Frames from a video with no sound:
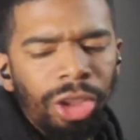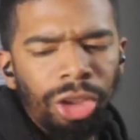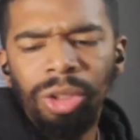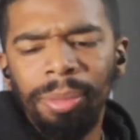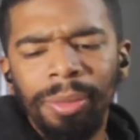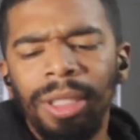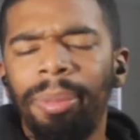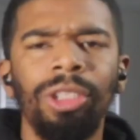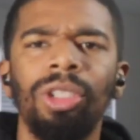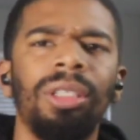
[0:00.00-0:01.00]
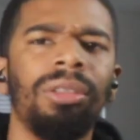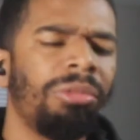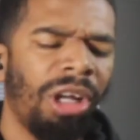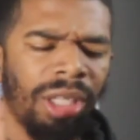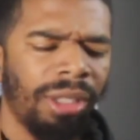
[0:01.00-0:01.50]
Social media and Patreon,
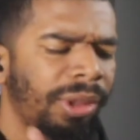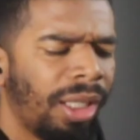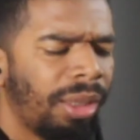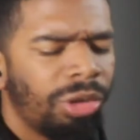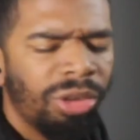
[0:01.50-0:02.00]
all up top.